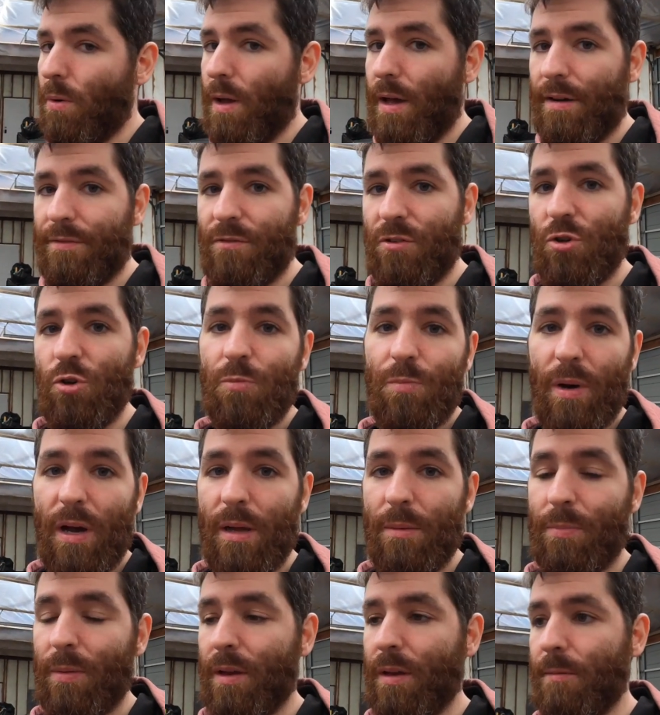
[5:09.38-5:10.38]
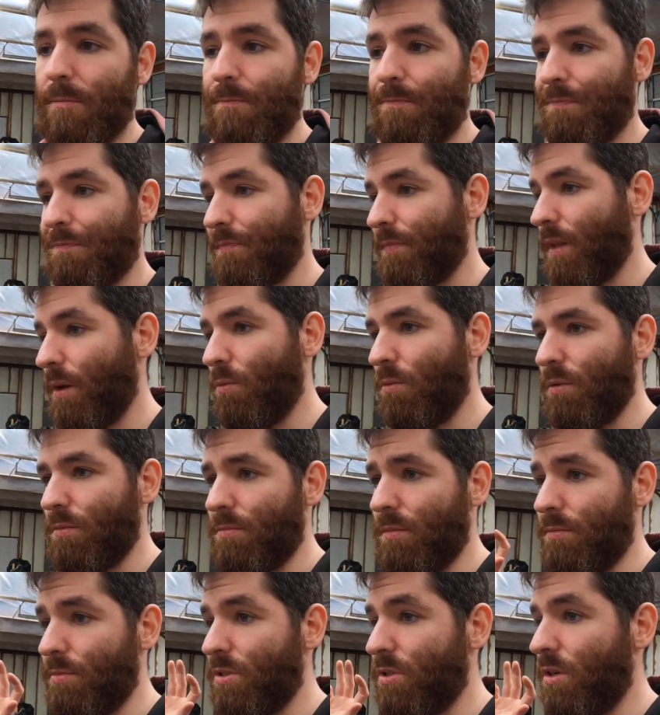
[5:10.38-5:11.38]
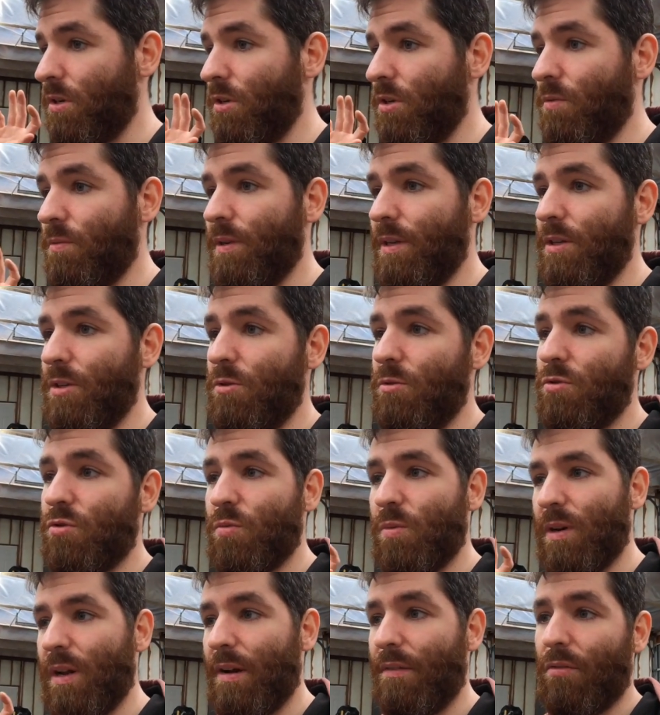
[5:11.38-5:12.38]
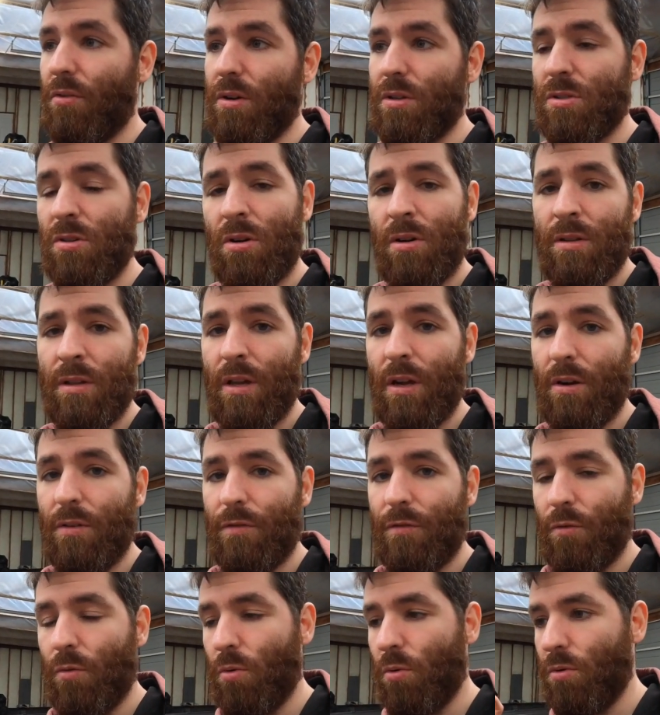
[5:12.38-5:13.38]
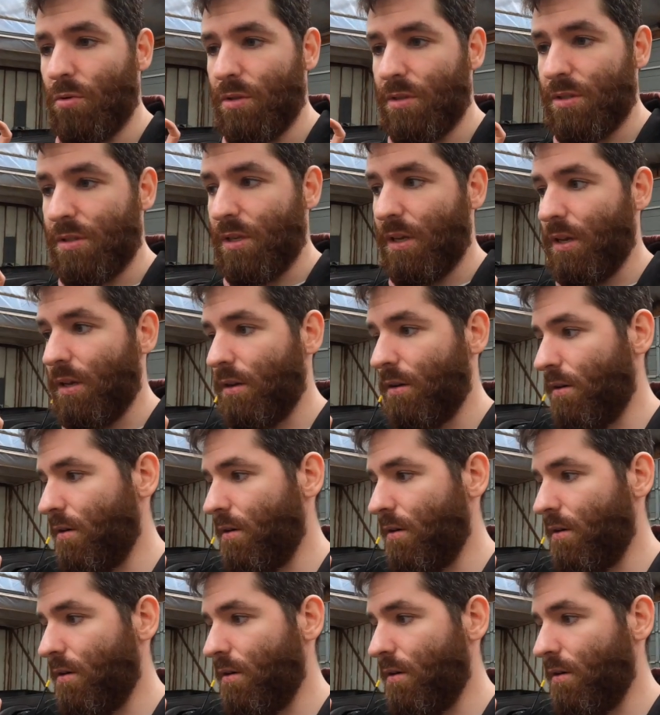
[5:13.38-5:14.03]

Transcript: don't have new piping. I'm just going to reuse whatever is on there for the sake